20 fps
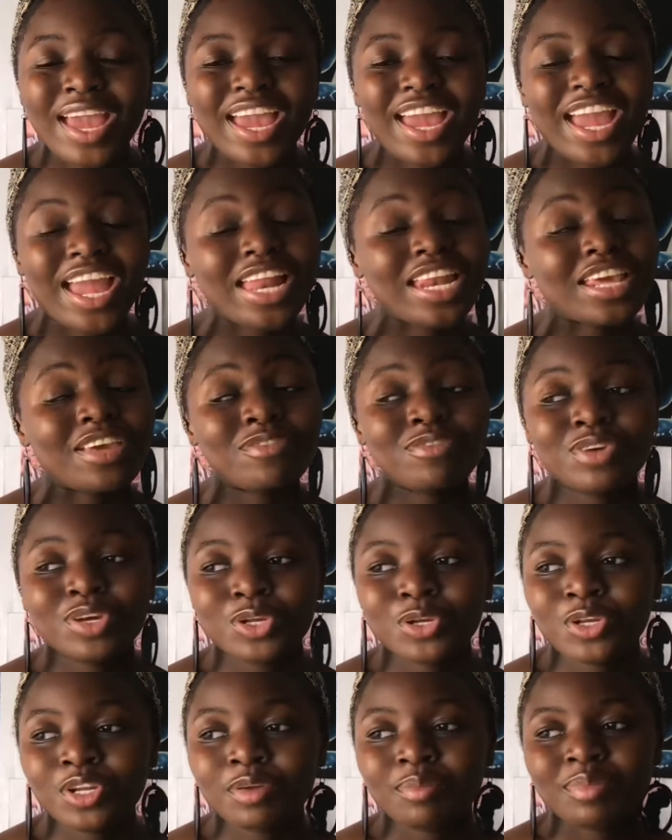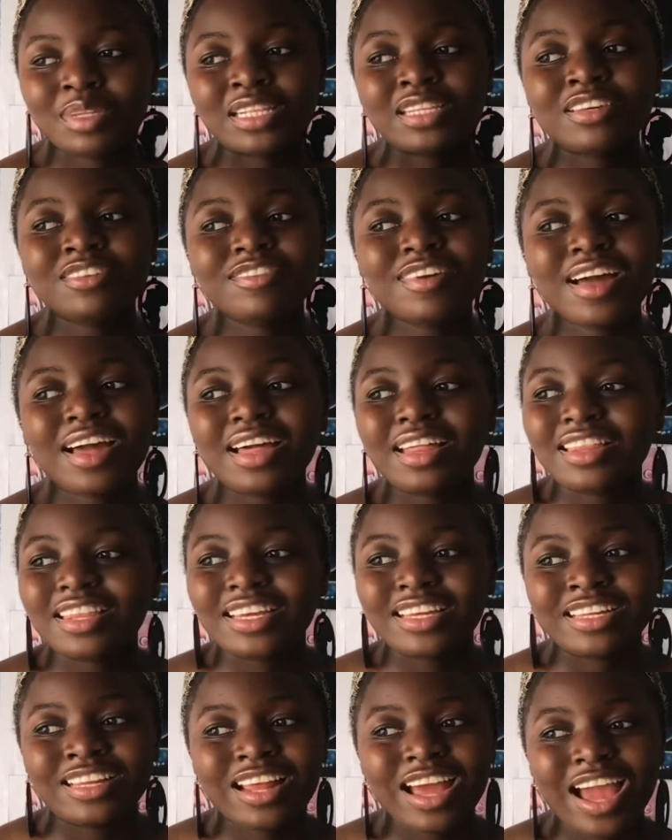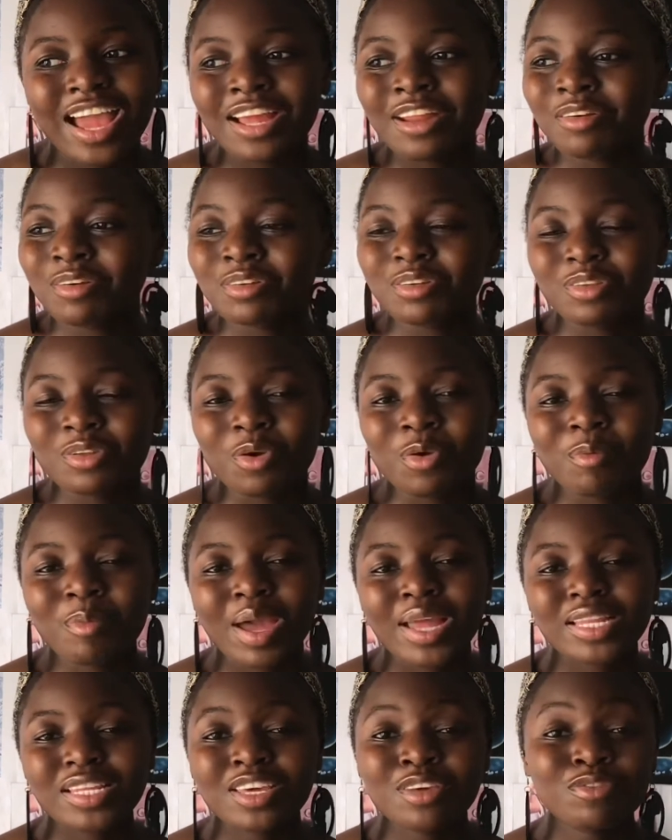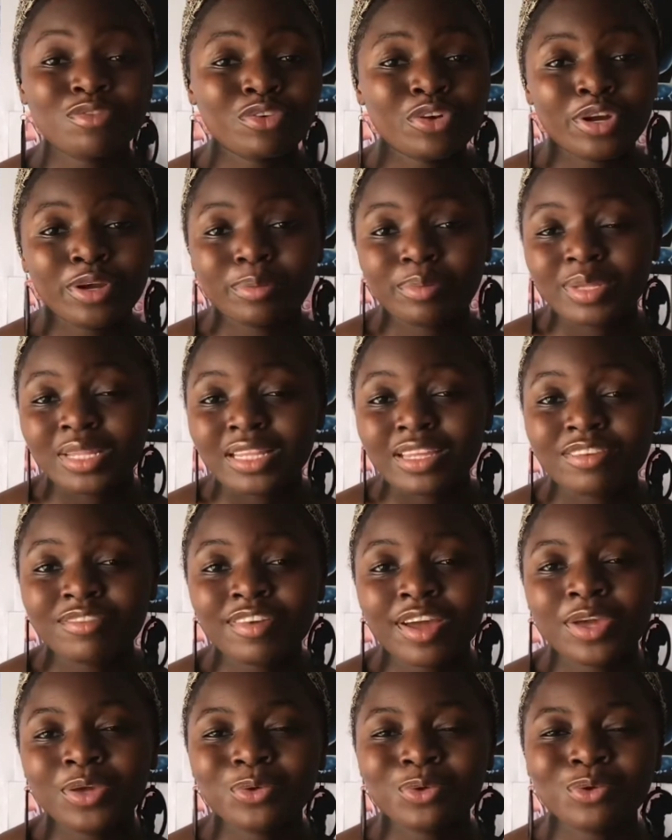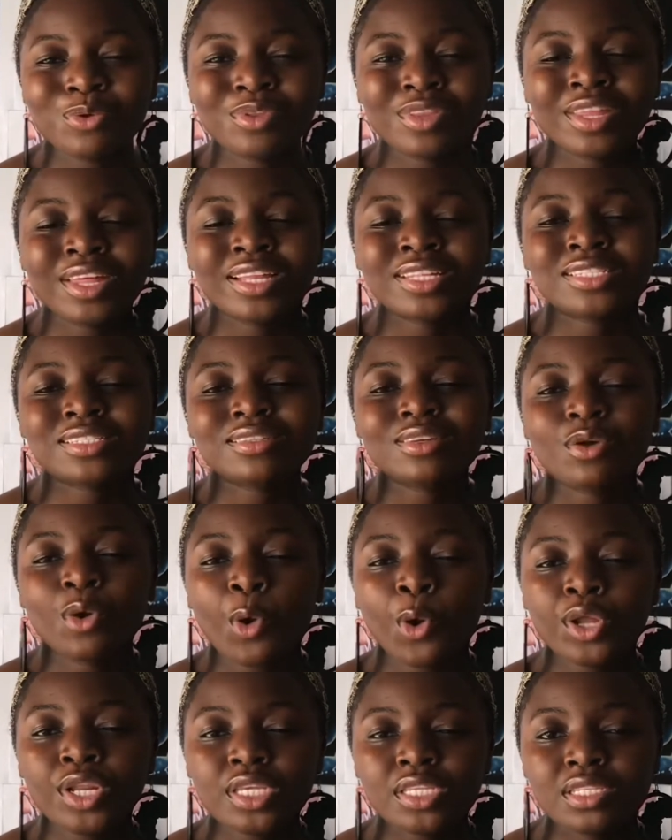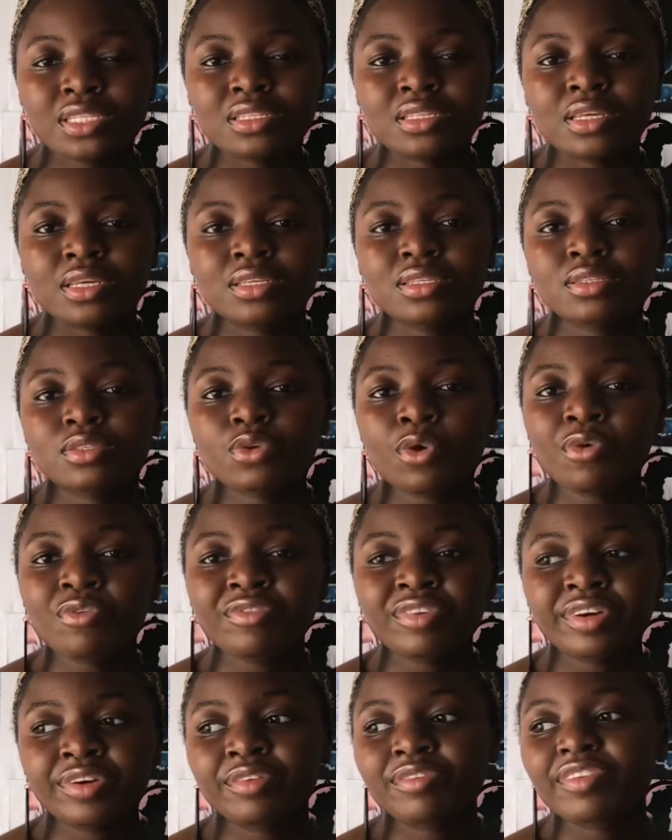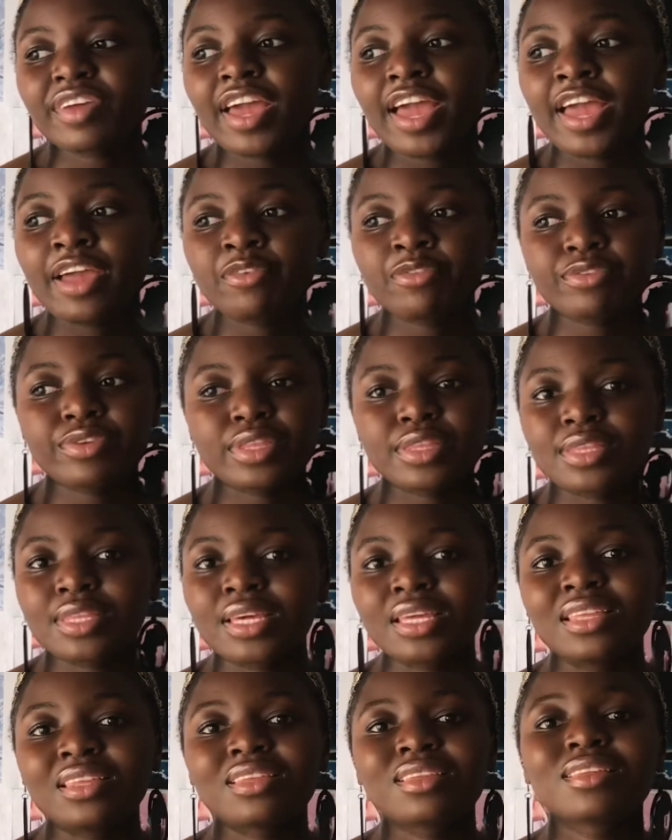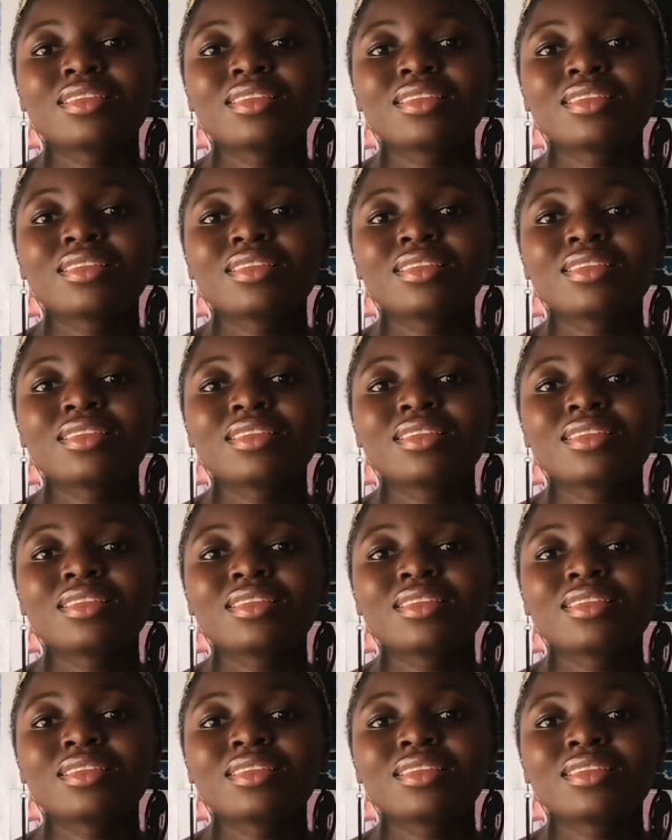And if you're not a believer, then I don't know, but if you're a believer, you know that God is a solver of everything.